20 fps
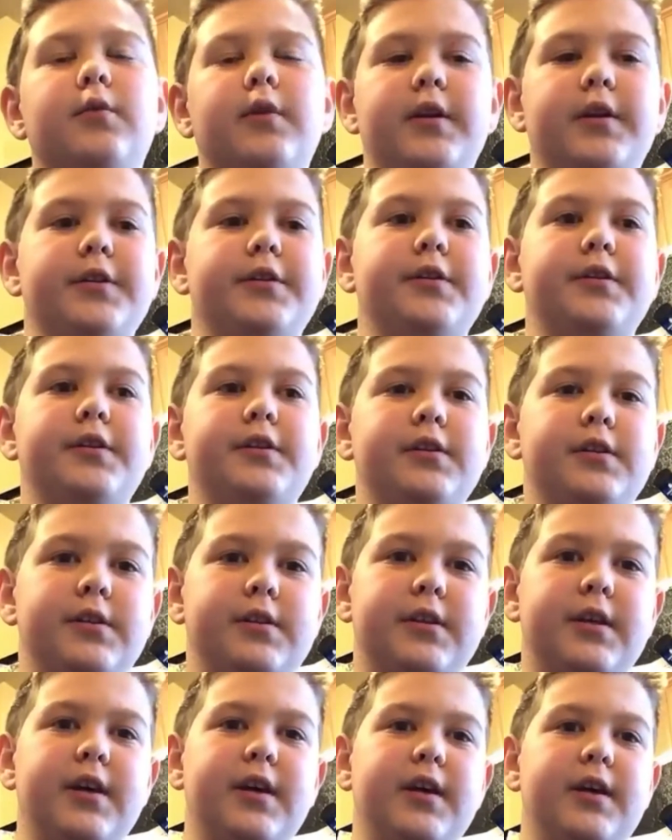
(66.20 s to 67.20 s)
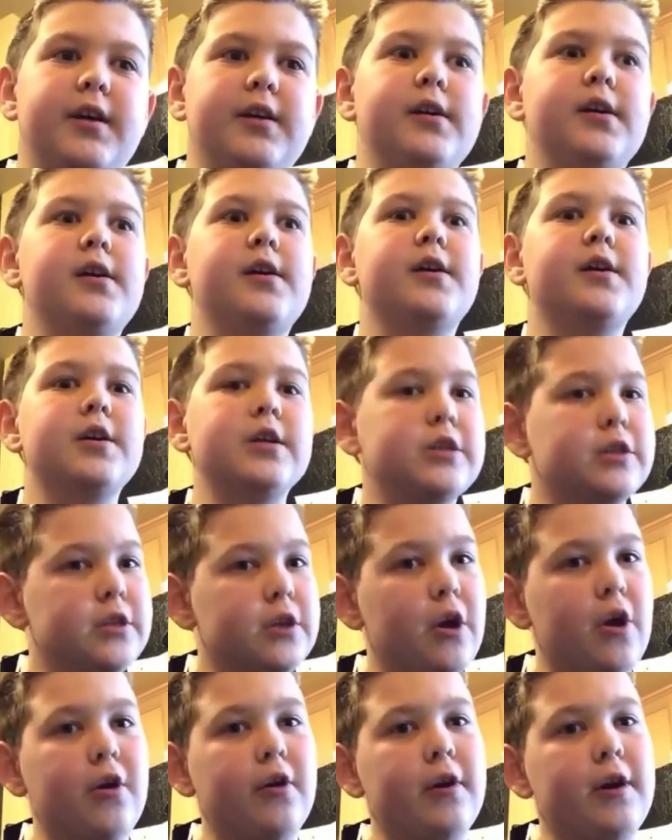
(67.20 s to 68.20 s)
wanted to say
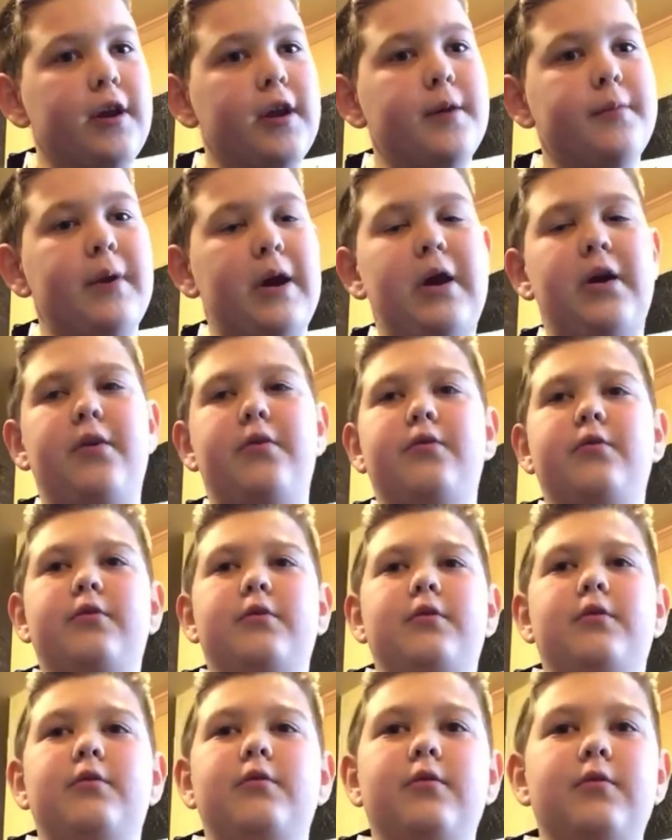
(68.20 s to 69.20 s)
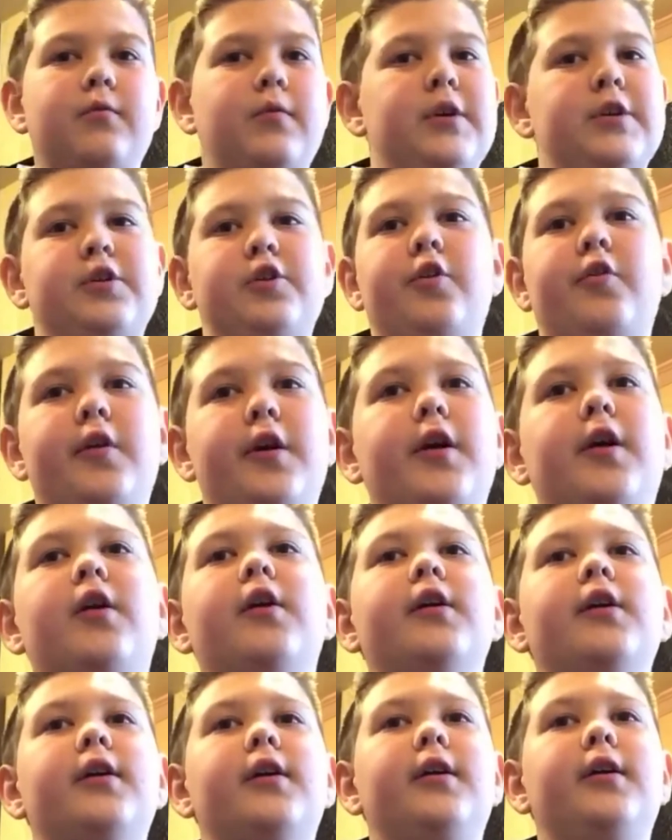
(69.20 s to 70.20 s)
sorry about what's going
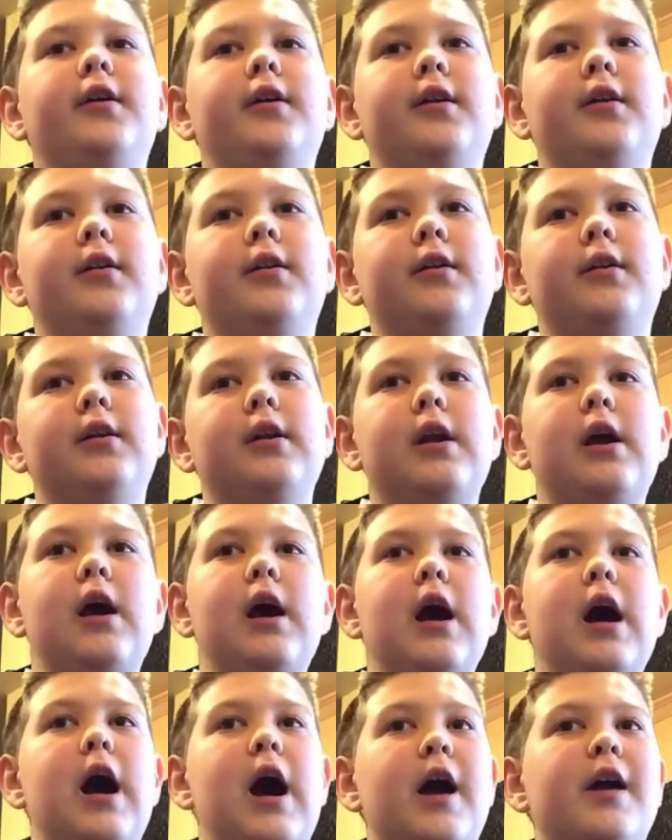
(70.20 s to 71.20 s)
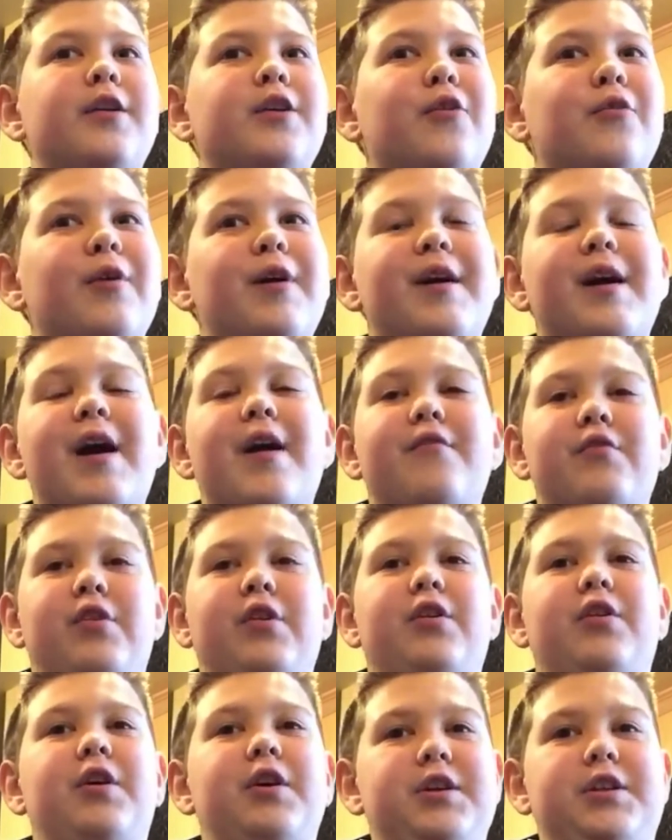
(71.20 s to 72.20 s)
on. I know I haven't
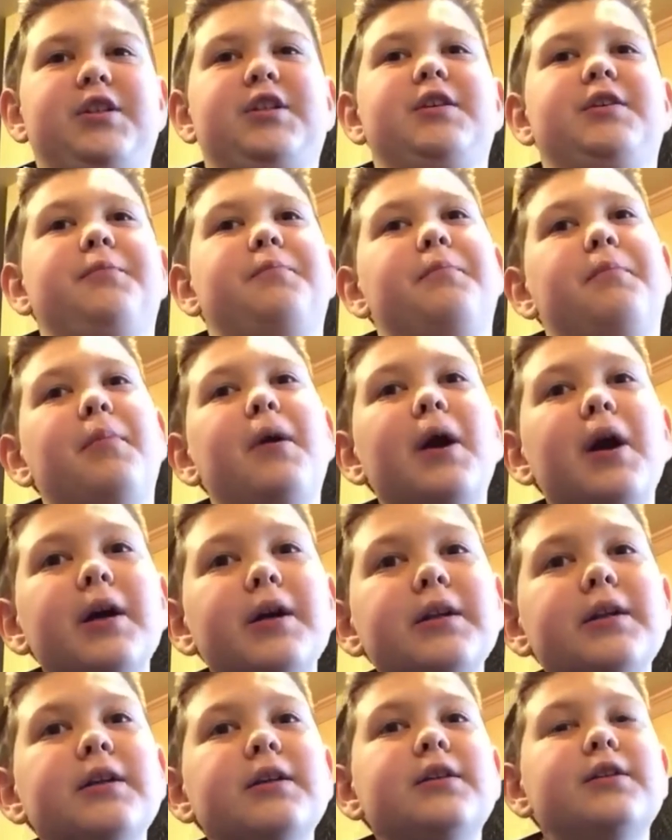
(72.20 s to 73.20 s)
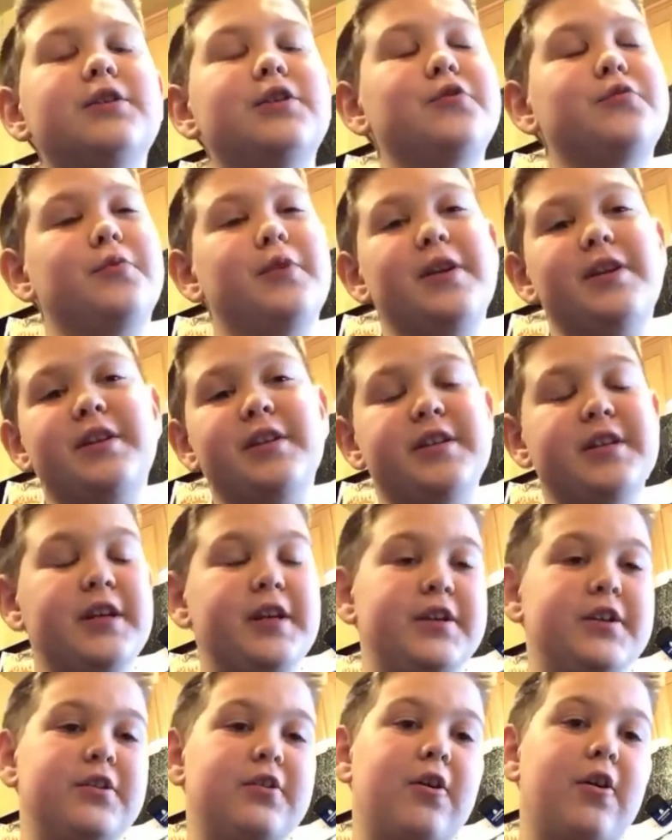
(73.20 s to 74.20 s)
caused it, but just wanted to
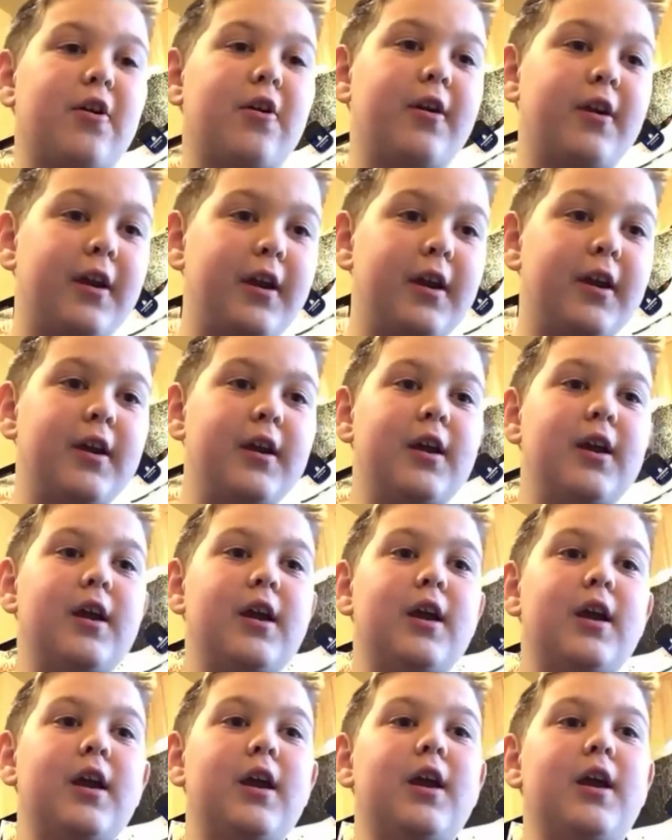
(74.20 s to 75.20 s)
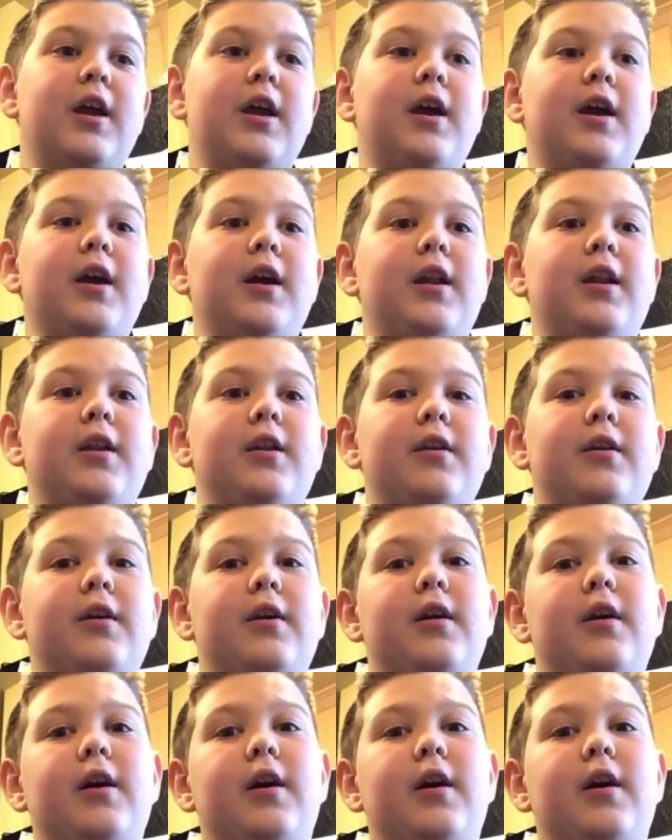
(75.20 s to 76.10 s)
say sorry. And